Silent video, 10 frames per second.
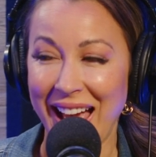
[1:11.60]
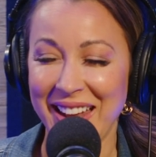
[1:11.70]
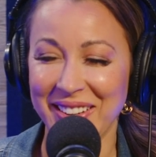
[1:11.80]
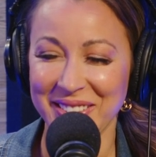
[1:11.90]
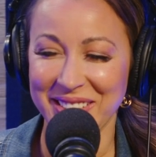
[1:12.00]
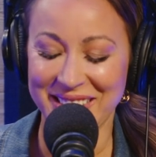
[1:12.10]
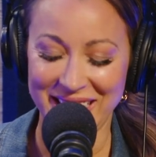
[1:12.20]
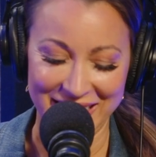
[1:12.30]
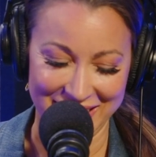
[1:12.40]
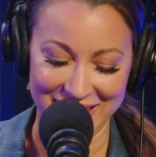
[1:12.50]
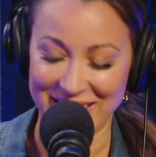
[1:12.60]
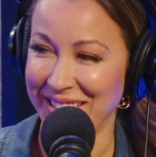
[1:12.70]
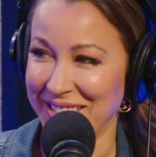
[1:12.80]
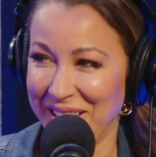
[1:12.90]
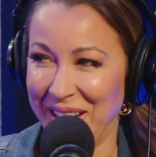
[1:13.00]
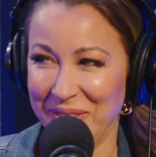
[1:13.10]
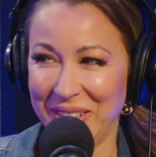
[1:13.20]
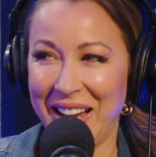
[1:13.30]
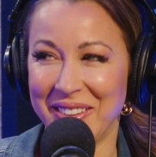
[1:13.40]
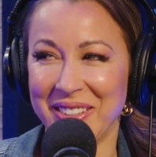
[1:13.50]
I don't think that's a
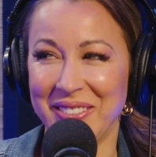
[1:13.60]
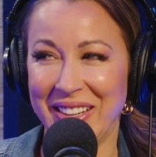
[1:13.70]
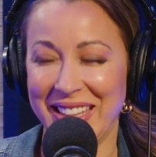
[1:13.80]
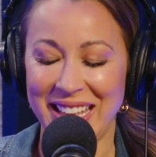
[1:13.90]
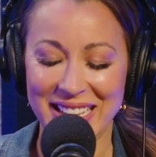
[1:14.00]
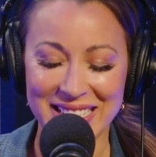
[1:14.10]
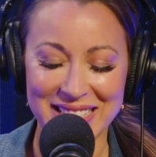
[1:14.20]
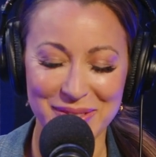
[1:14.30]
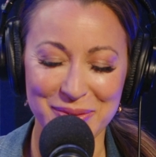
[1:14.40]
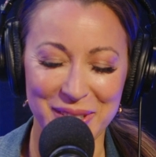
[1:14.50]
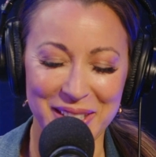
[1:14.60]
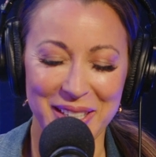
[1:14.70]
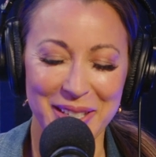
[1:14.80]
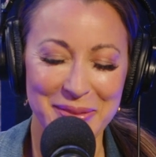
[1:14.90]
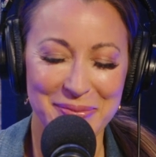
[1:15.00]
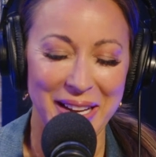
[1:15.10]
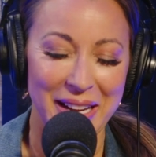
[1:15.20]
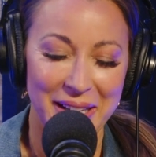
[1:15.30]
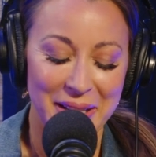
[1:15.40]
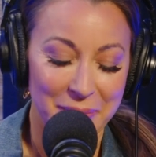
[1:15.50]
compliment. I don't know what that is for her,
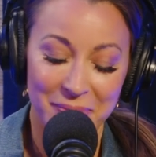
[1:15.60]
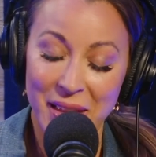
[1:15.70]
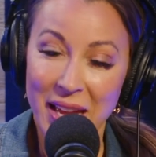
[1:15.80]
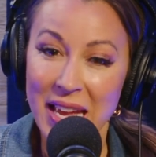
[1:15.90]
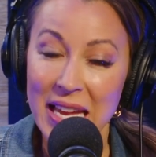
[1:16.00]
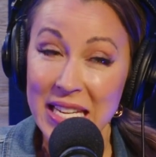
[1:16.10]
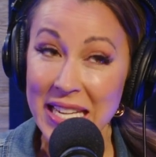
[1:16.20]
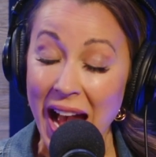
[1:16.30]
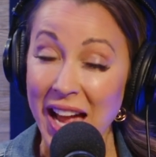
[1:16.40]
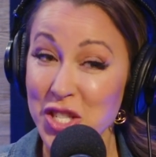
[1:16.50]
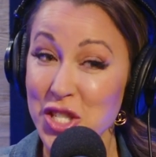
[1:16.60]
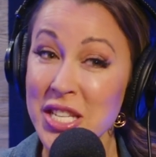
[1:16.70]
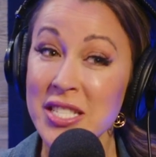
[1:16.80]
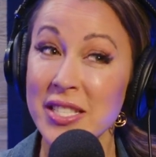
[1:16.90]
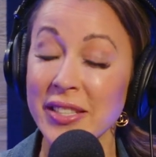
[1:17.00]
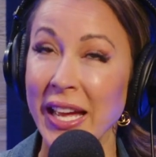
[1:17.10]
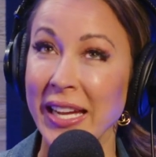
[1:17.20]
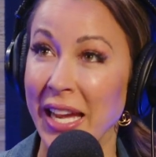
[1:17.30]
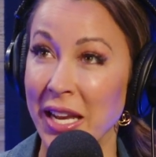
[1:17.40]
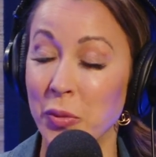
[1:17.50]
but yeah, she's
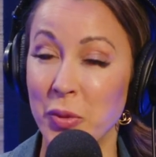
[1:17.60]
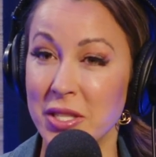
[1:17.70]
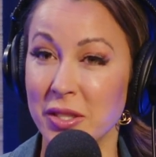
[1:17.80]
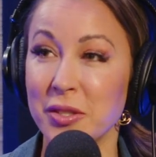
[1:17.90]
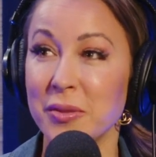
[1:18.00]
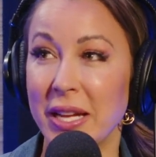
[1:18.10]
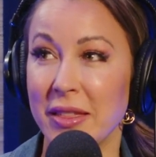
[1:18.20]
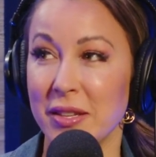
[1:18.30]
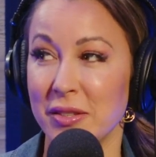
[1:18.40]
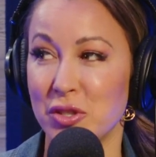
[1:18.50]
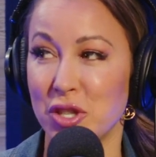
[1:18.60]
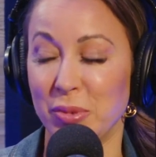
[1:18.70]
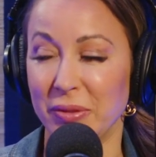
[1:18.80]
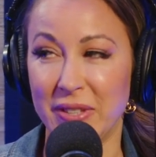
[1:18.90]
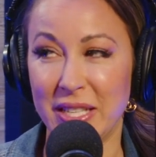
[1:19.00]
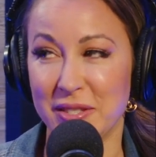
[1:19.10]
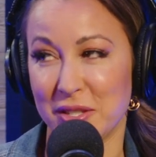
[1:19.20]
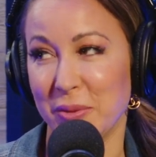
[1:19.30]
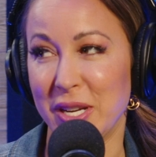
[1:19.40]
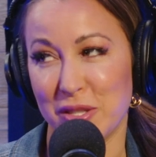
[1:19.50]
like gaining. We still do like the triple feed
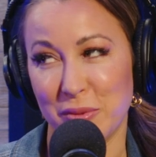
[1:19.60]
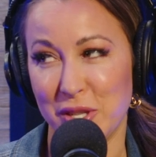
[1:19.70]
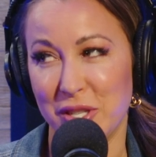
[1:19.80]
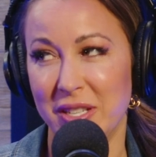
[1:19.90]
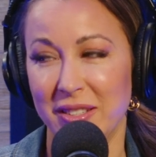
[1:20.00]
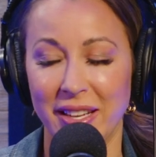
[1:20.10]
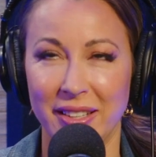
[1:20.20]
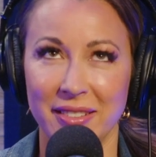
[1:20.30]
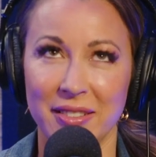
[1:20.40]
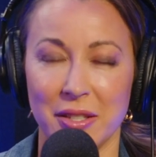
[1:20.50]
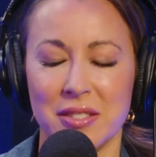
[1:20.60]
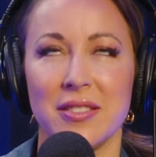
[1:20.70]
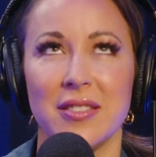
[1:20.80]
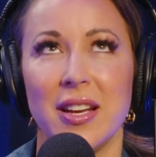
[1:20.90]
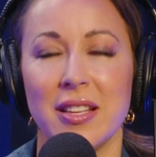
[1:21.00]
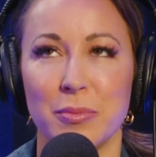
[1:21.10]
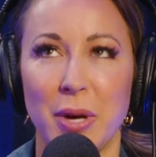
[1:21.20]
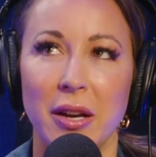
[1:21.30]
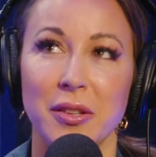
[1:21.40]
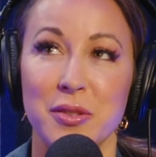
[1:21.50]
situation where she like nurses and then has a
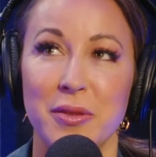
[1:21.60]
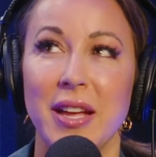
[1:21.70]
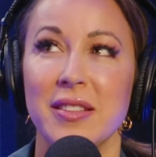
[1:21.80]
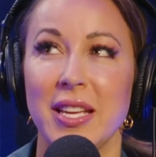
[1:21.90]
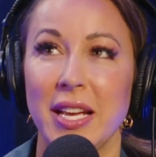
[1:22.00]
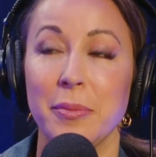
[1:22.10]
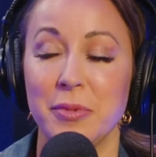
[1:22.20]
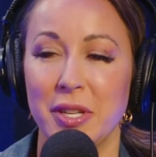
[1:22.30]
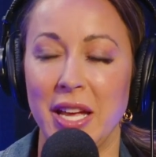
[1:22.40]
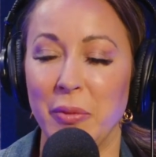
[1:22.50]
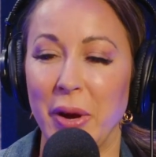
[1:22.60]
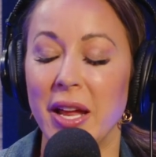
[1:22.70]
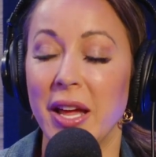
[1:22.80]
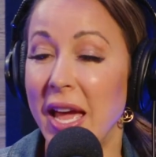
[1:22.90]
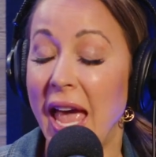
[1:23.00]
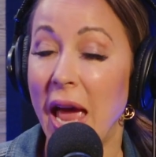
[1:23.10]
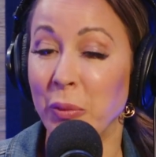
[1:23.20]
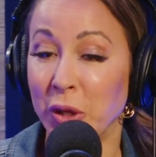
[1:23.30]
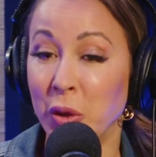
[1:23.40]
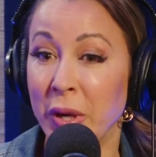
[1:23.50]
bottle. So that's like helped her to gain weight.
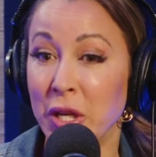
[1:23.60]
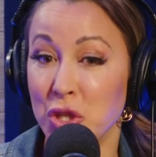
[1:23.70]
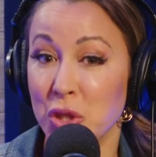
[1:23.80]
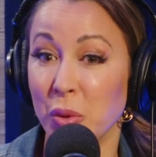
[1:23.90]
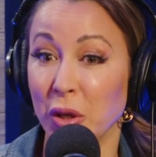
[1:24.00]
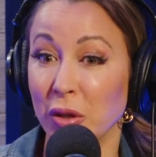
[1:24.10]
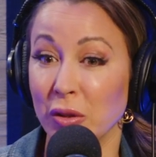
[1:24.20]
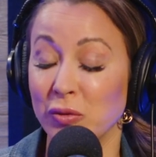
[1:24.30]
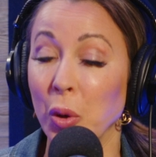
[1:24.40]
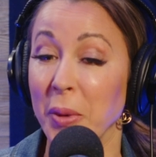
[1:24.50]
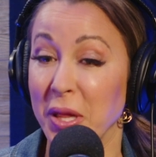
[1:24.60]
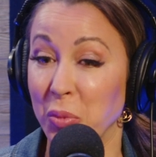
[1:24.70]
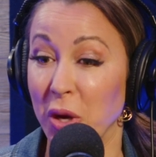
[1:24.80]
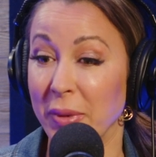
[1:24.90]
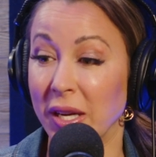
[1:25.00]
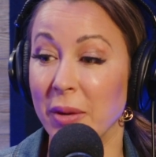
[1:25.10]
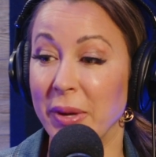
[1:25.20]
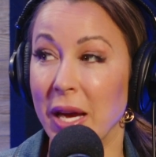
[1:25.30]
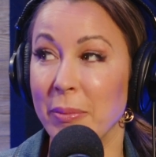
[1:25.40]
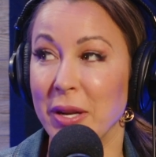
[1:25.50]
And we're going to her 4-month appointment
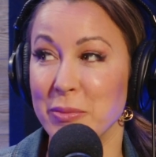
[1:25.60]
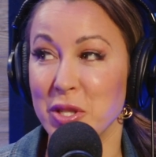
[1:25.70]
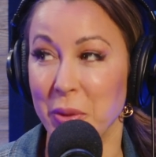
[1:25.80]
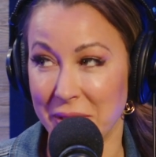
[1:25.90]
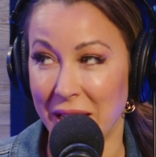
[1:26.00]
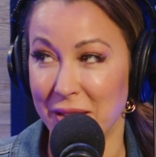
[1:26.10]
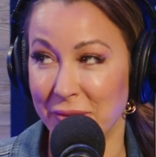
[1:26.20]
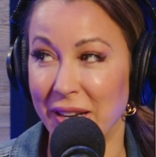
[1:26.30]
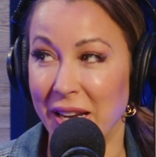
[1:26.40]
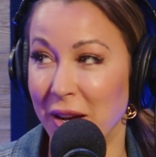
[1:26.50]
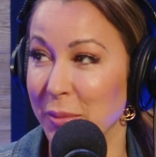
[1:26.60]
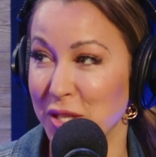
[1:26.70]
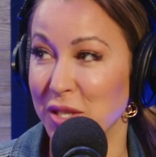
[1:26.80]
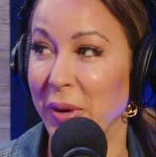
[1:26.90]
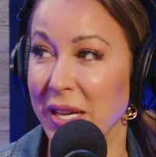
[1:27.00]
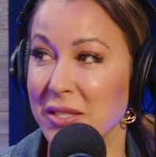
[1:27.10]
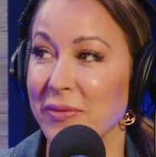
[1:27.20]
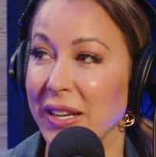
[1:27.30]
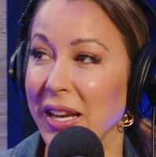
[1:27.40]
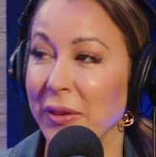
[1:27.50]
coming up. And I'm so excited to find out how much she weighs, to
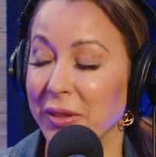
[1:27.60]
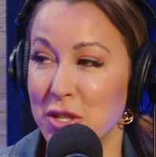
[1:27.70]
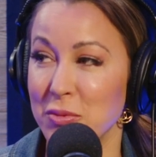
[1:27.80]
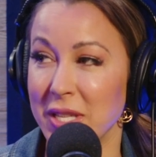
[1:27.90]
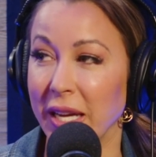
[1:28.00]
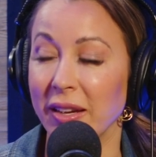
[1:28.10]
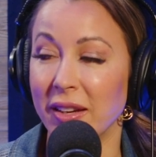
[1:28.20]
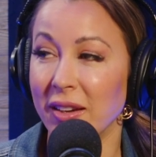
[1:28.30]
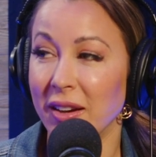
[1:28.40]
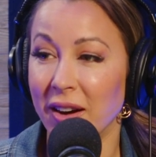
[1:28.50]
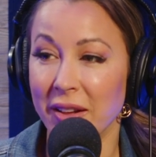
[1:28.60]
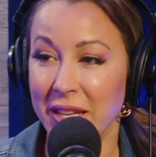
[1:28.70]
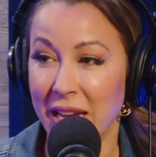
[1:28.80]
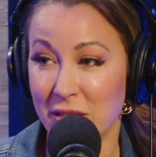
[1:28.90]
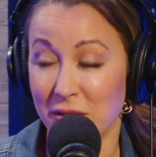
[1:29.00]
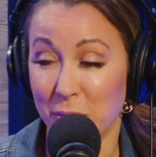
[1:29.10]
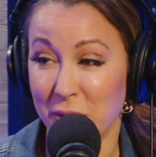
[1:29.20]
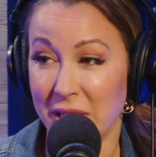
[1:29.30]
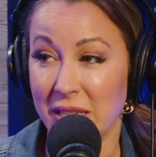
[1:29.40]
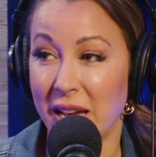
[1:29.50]
find out, because she was like on the edge of the
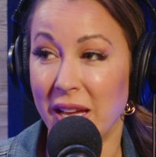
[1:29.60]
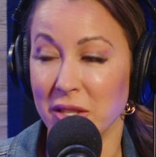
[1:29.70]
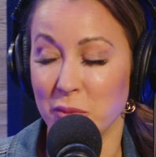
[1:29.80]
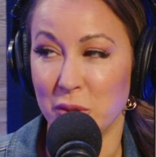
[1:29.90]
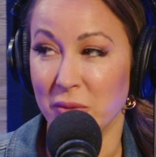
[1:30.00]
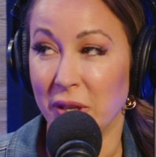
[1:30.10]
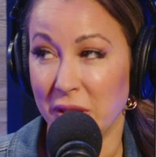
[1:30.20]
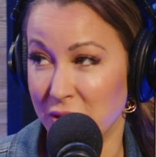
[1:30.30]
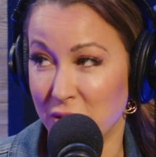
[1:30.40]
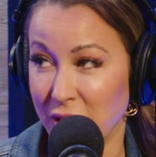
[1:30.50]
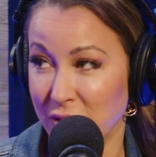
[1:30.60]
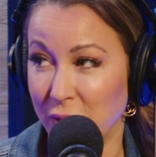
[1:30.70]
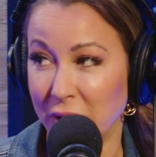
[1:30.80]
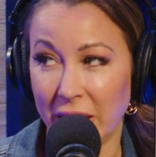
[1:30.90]
percentiles, which was very stressful.